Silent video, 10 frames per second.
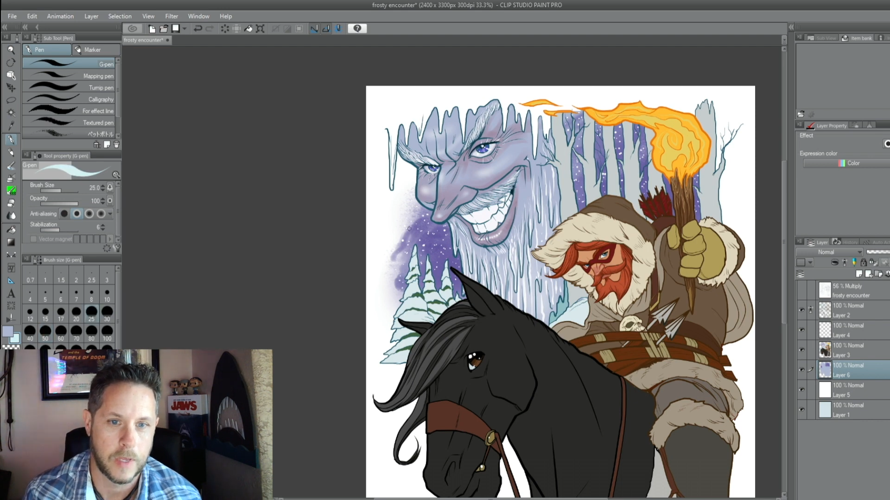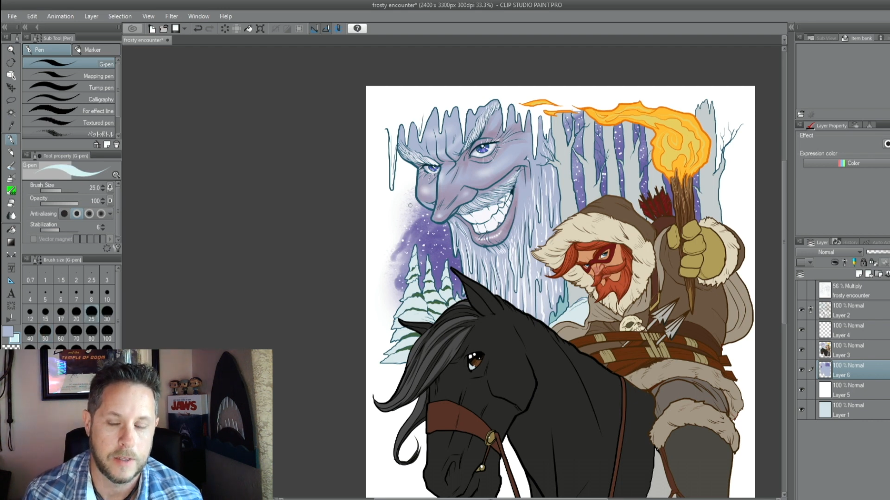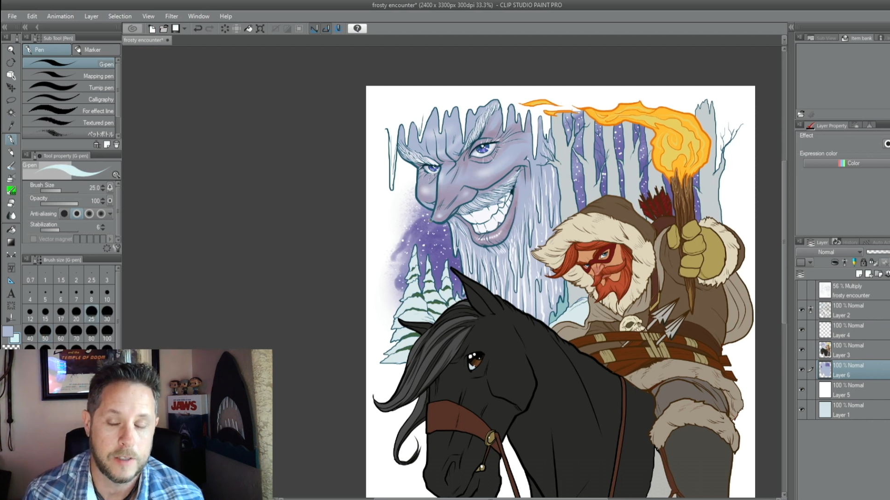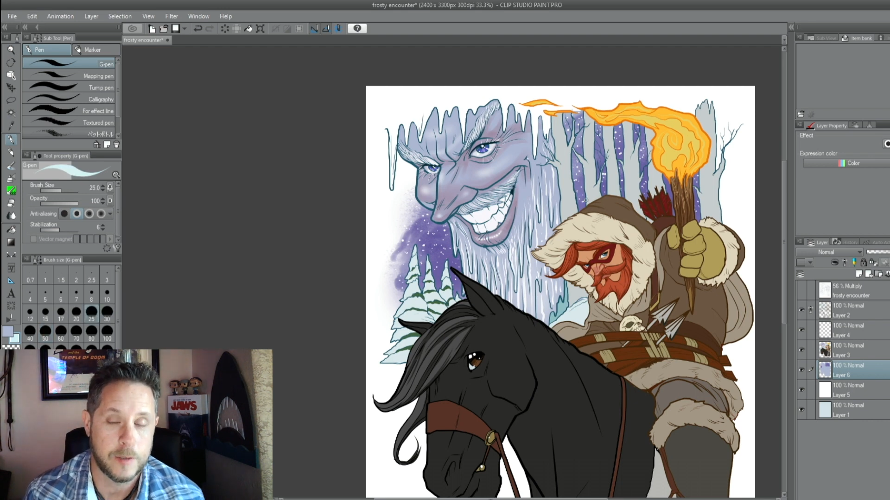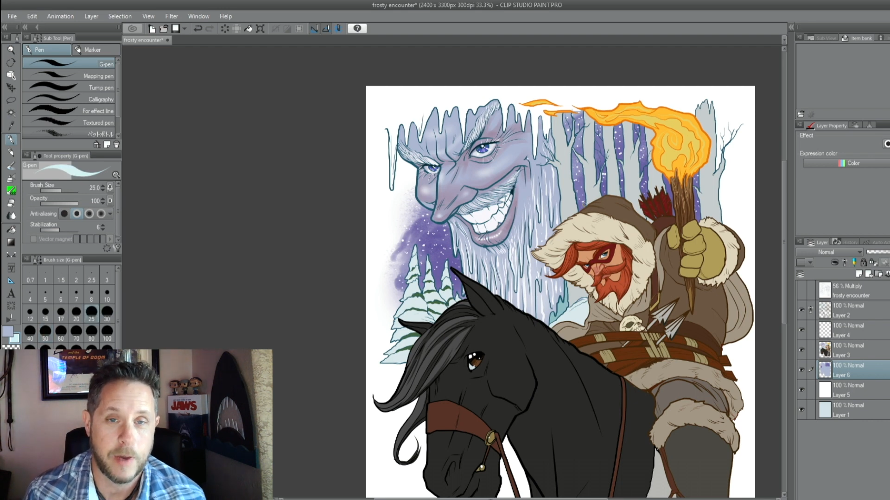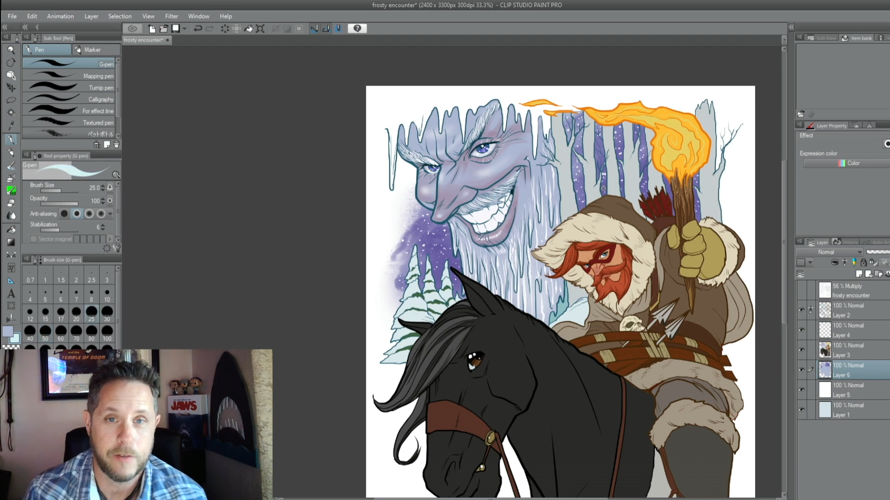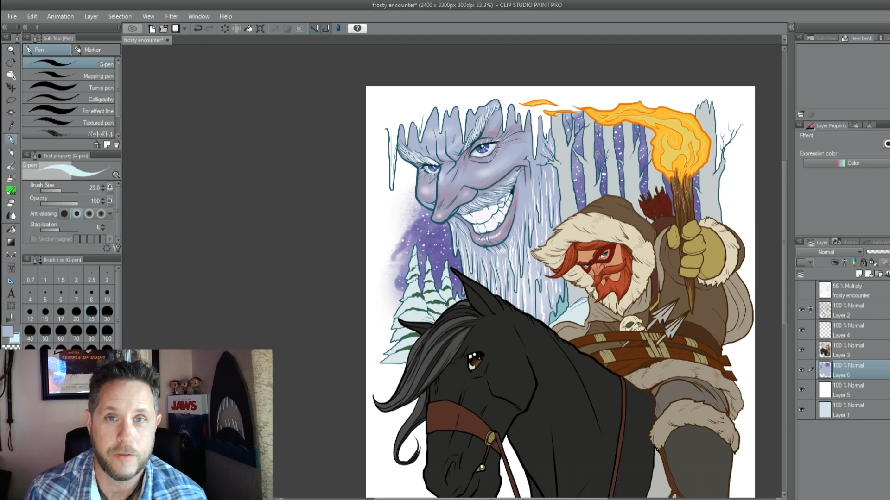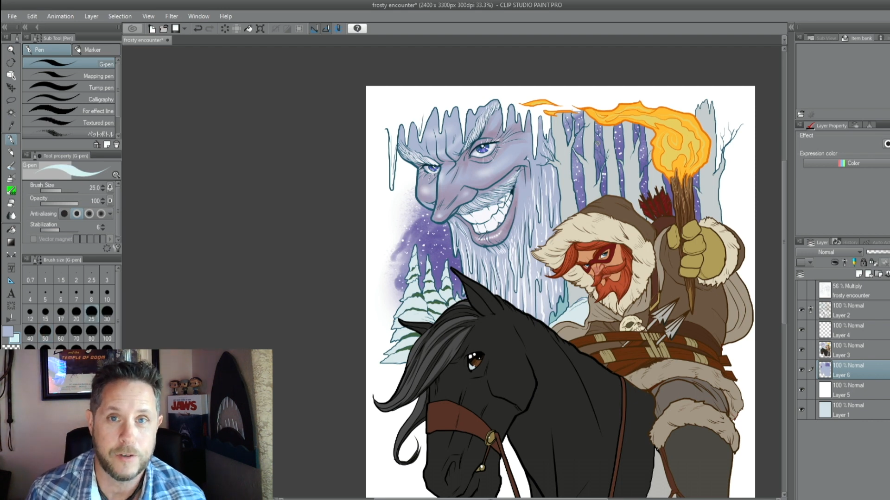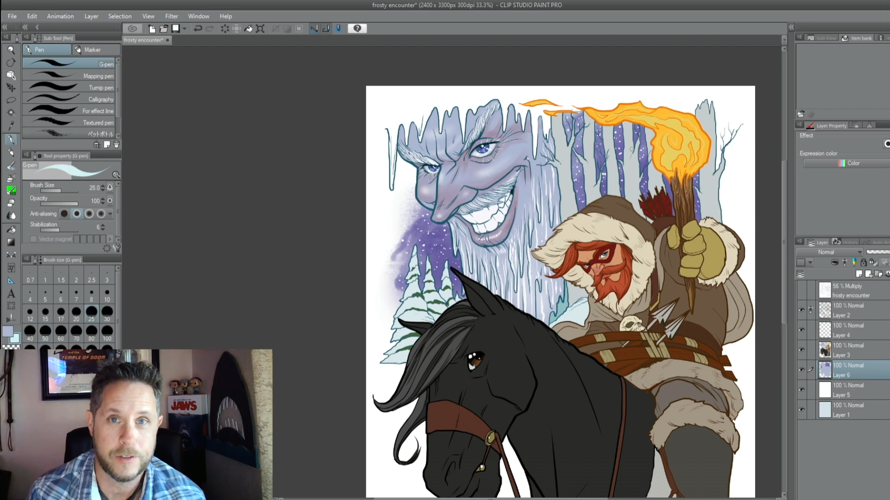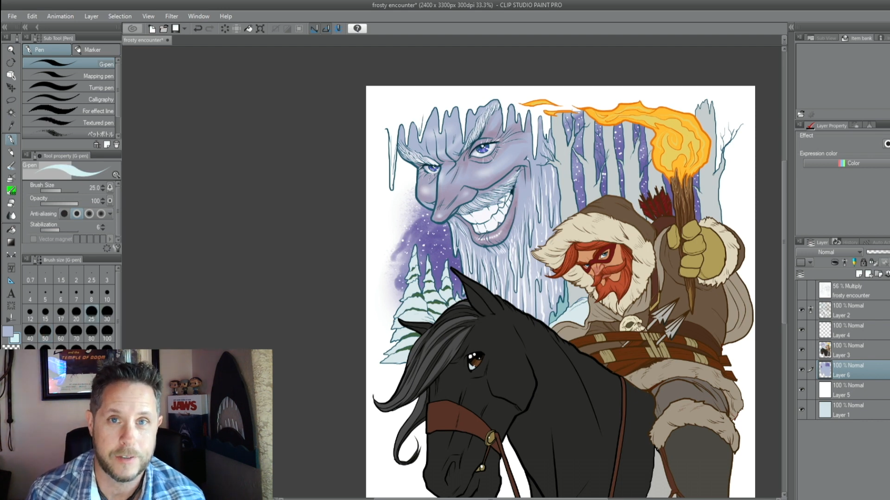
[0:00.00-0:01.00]
This is my
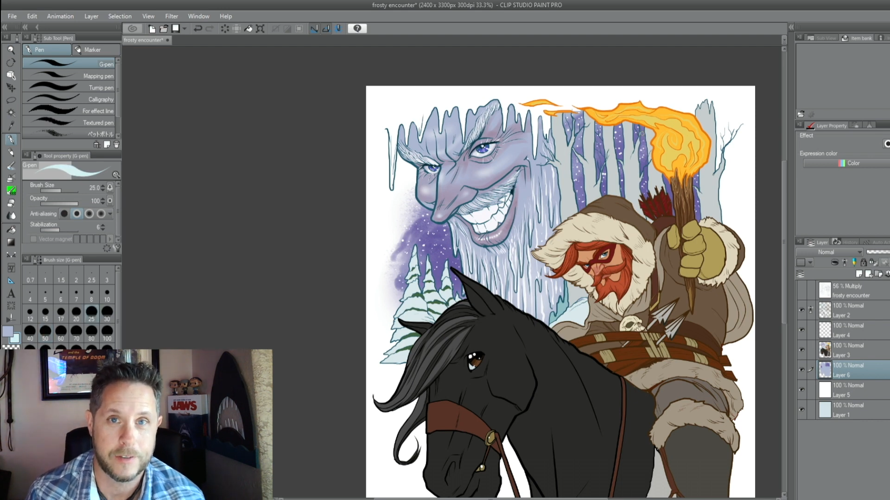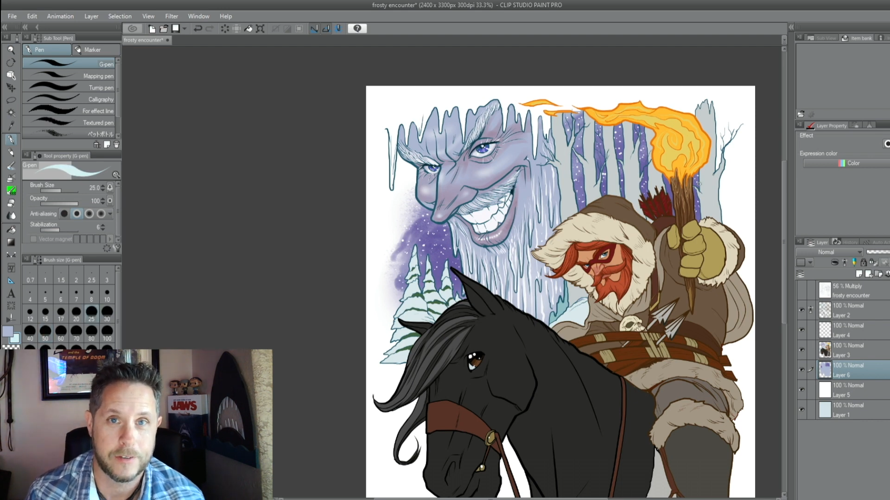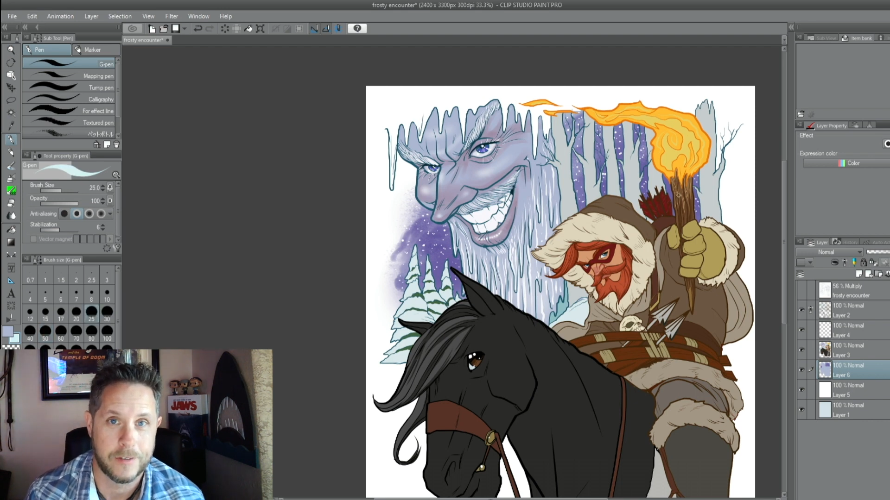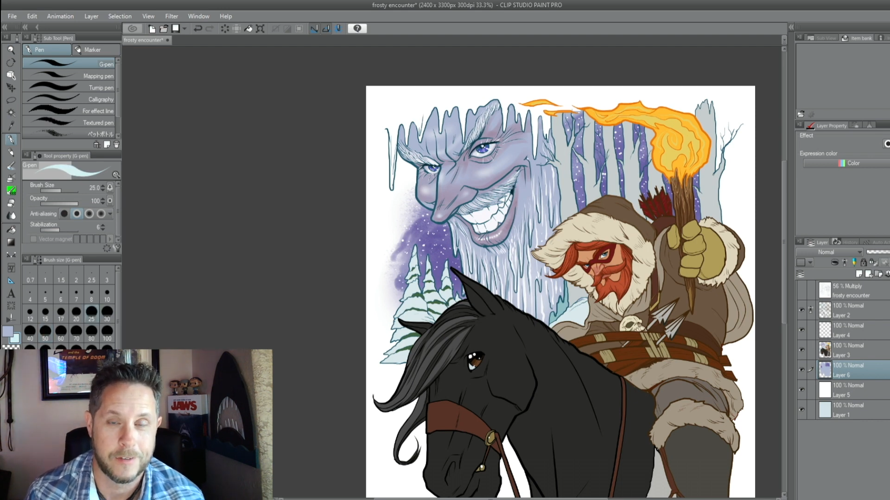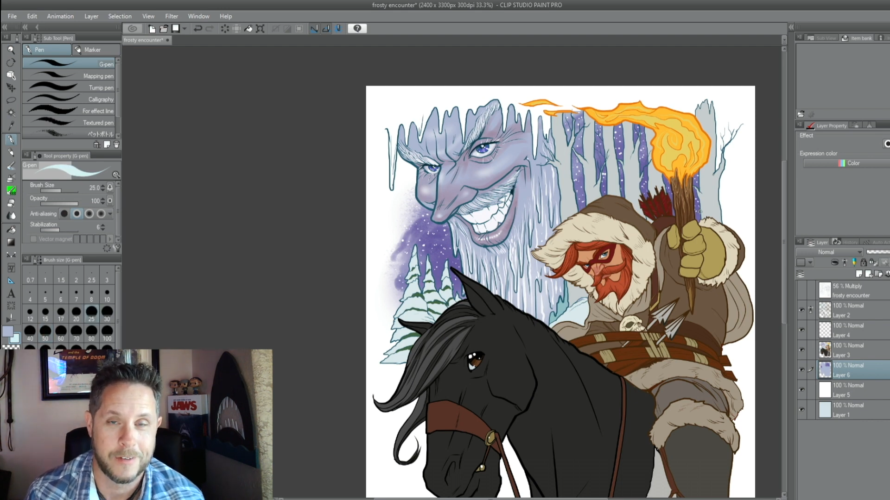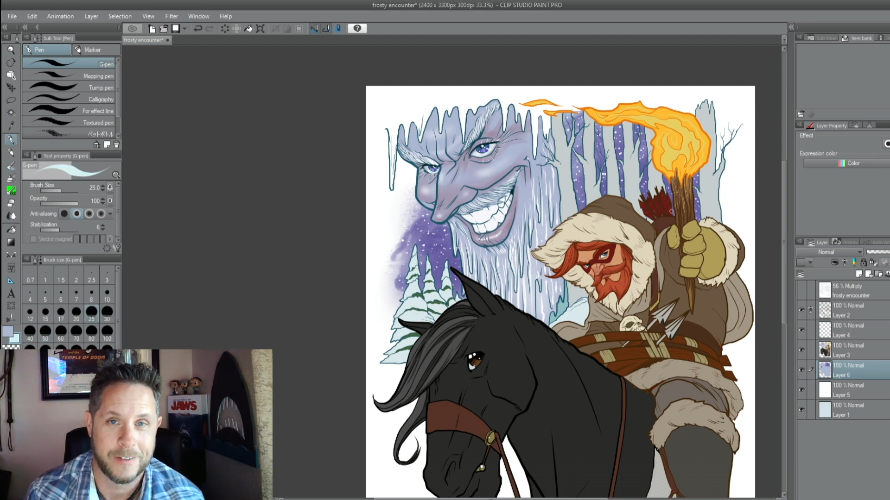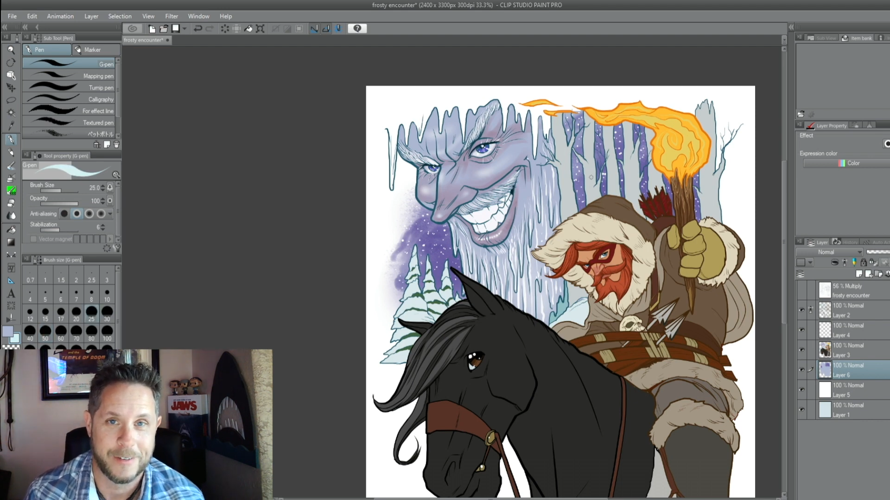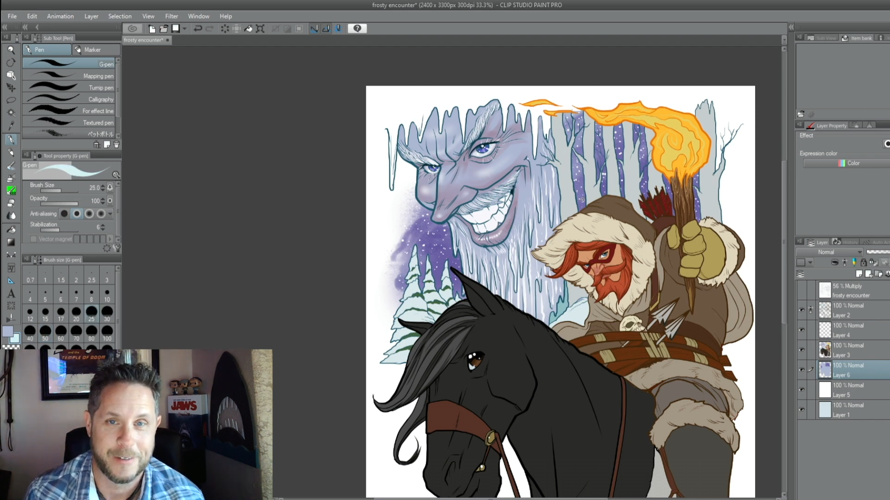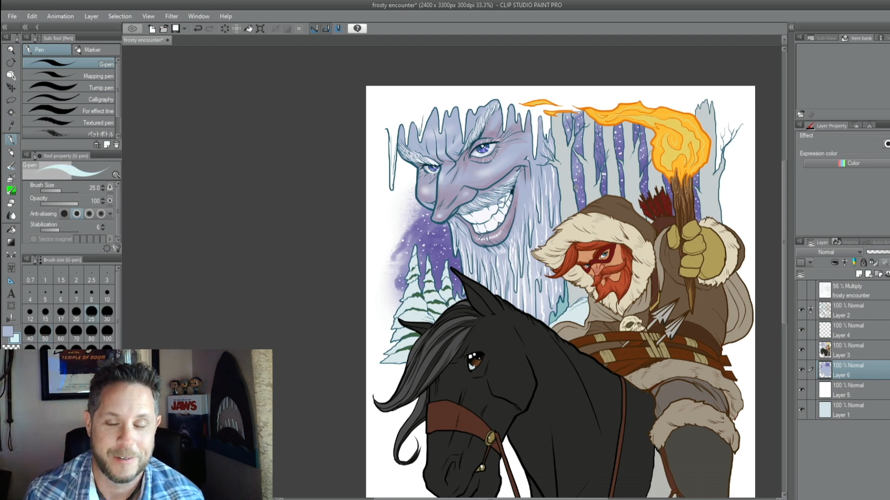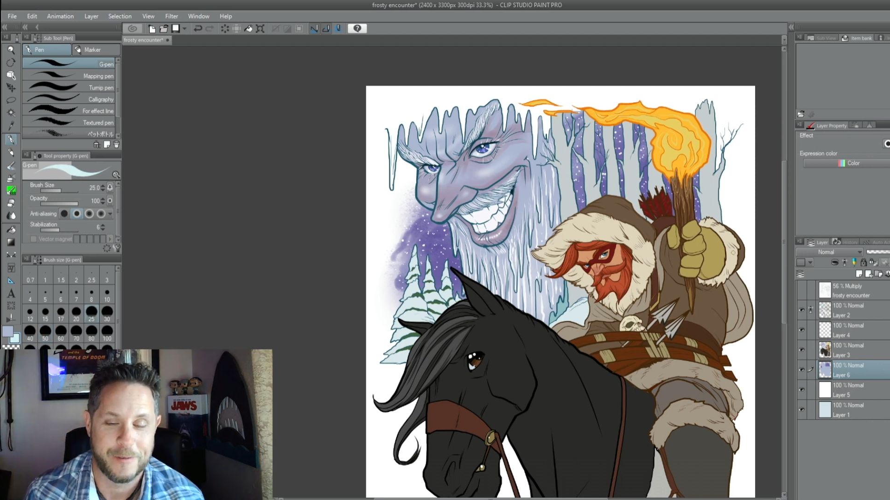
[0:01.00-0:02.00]
first
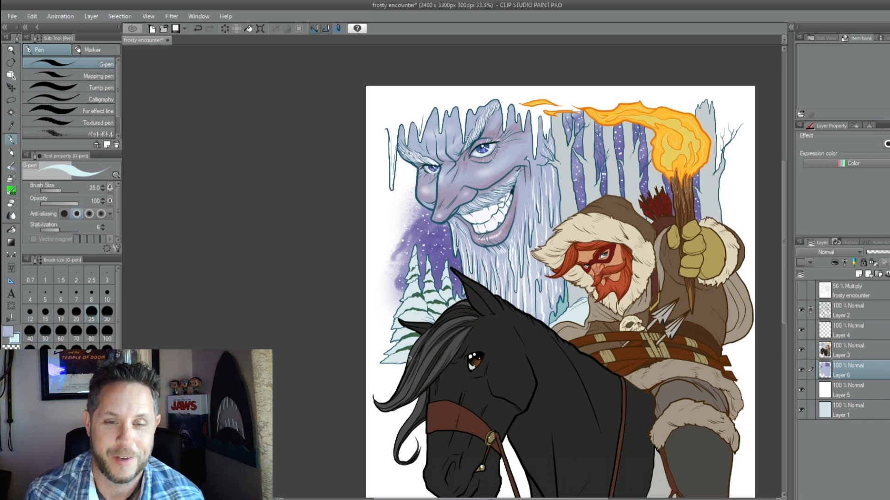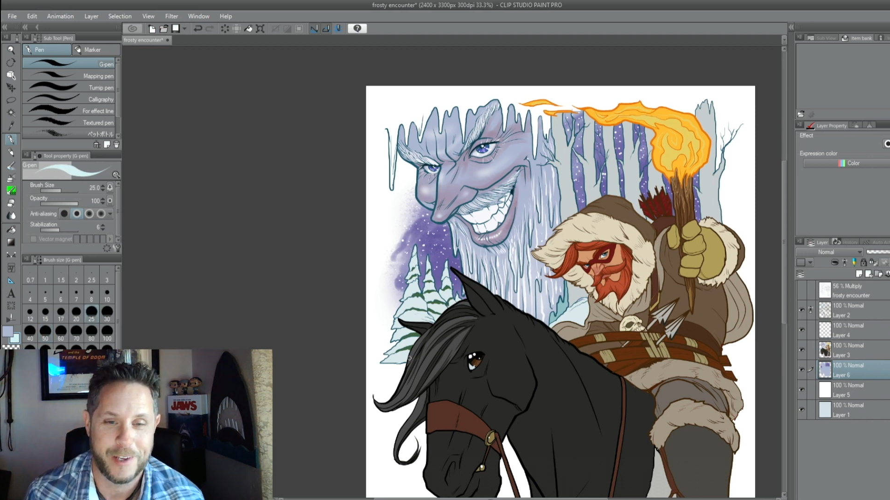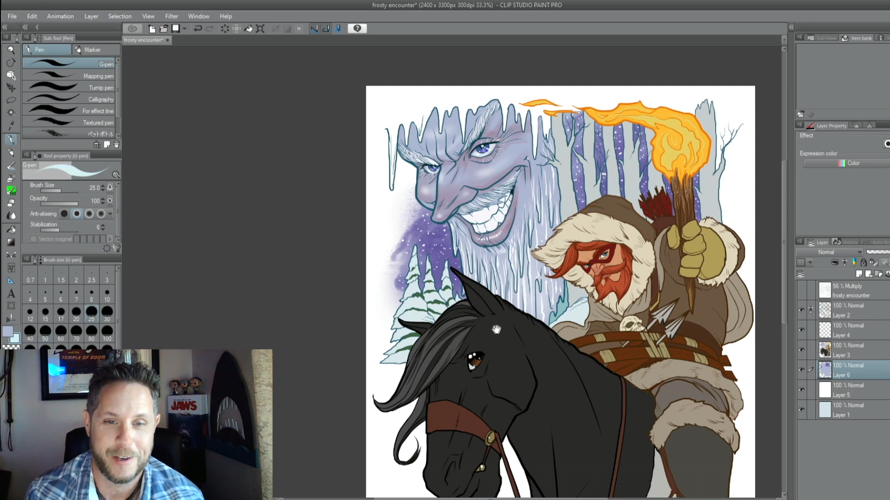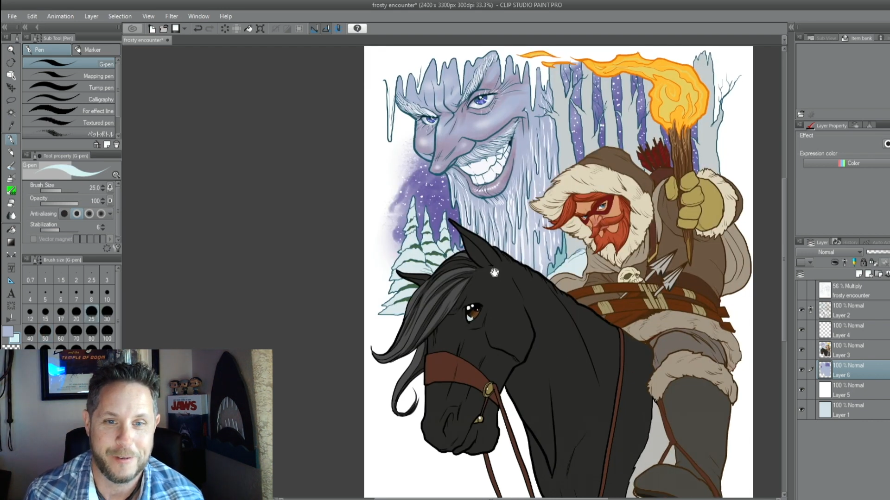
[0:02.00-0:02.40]
video